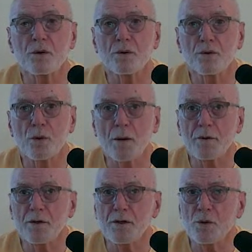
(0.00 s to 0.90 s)

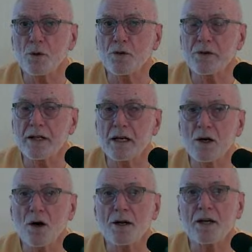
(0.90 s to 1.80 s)
Swamiji was the
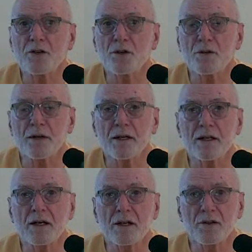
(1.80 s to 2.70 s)
incarnation of
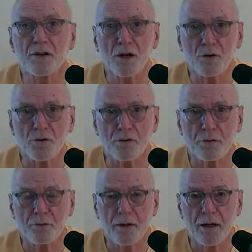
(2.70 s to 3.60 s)
India itself.
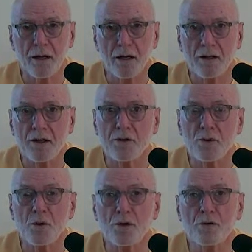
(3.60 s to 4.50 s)
And that's
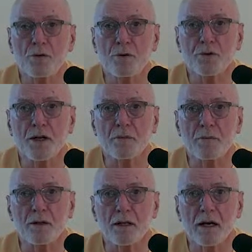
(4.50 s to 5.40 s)
a wonderful
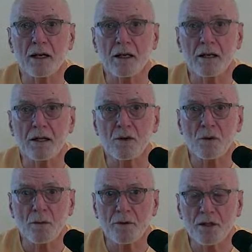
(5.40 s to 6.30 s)
statement, the idea that
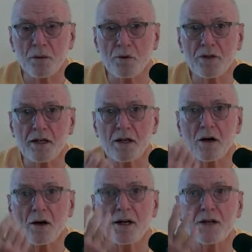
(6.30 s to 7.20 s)
Swamiji was the
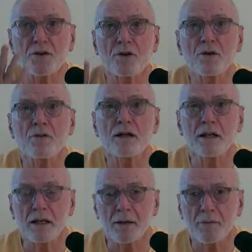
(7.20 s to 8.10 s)
incarnation of
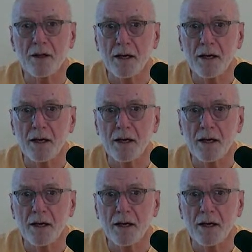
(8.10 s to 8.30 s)
India.